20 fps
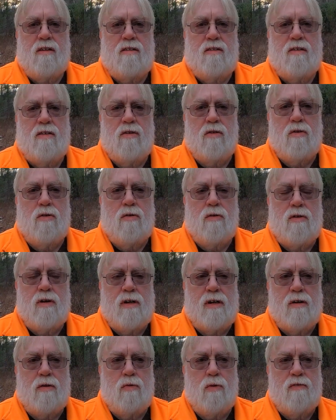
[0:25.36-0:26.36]

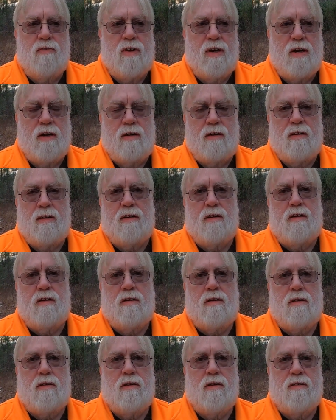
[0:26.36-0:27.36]
So we've got
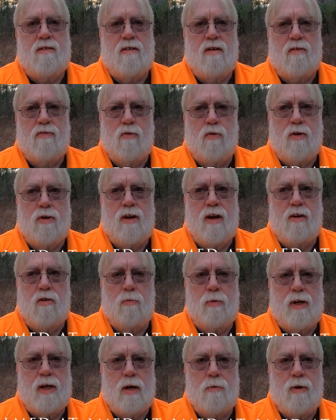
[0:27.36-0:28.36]
softwood that
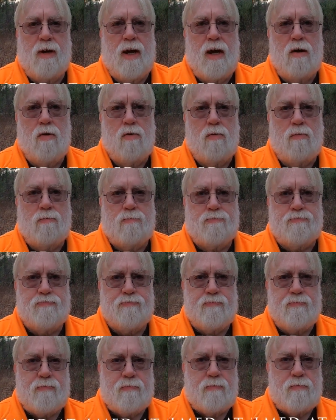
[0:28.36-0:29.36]
will be coming out.
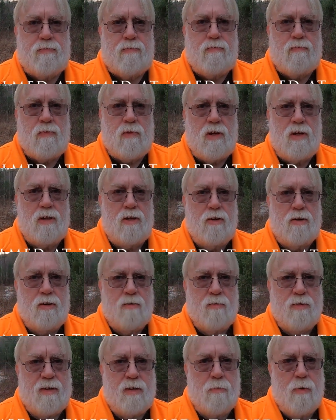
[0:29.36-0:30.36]
You
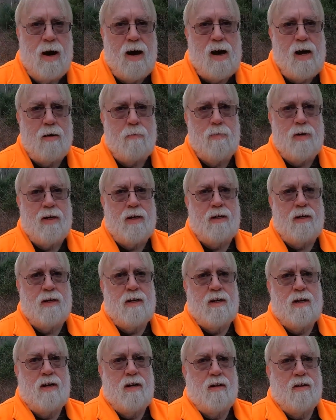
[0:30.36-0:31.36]
can see behind me,
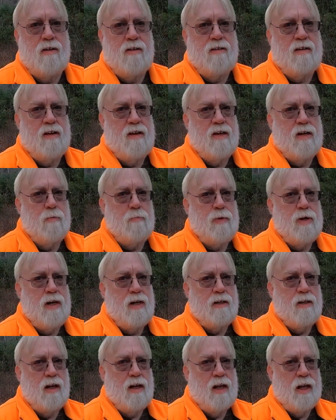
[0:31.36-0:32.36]
this will end up
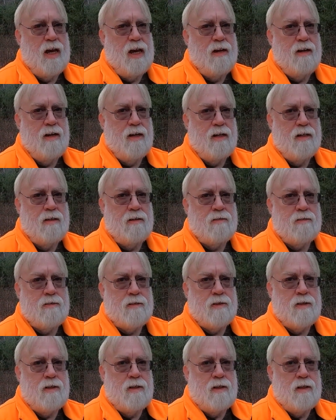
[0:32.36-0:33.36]
being the landing,
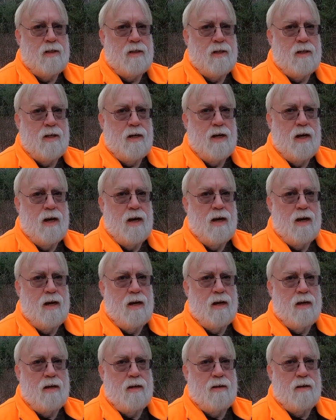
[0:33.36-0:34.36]

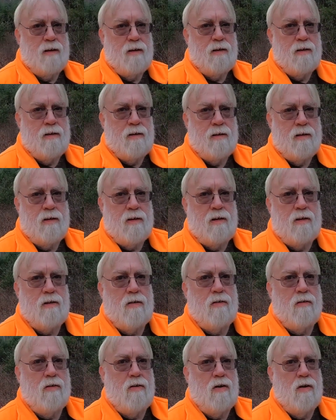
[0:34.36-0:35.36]
and
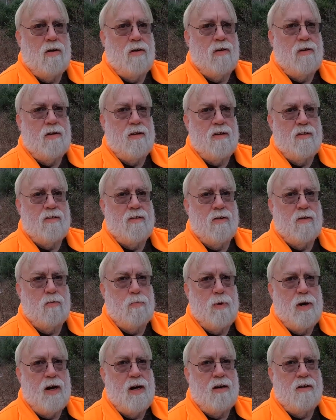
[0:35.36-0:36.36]
all of these little
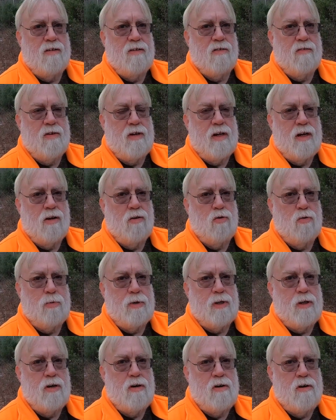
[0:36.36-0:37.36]
pines over here will
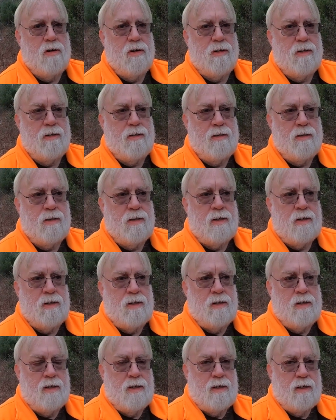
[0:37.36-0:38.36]
be gone,
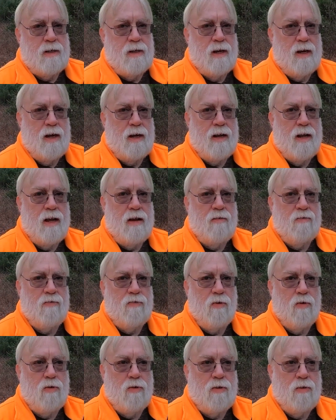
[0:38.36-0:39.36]
and then
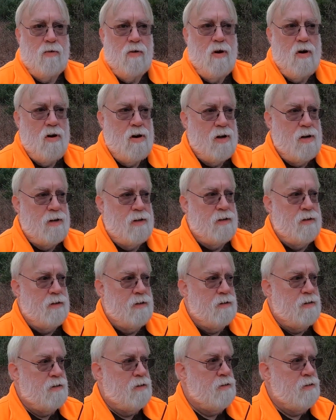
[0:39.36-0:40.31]
further on